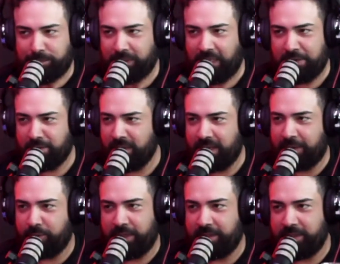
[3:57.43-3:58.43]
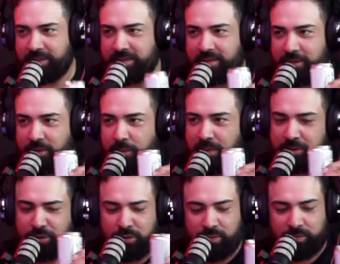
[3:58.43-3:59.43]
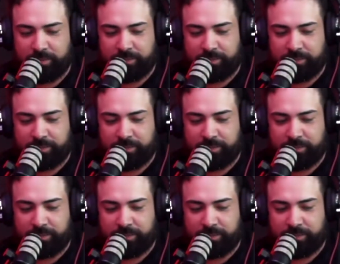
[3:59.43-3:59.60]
don't like green. It's stupid. So you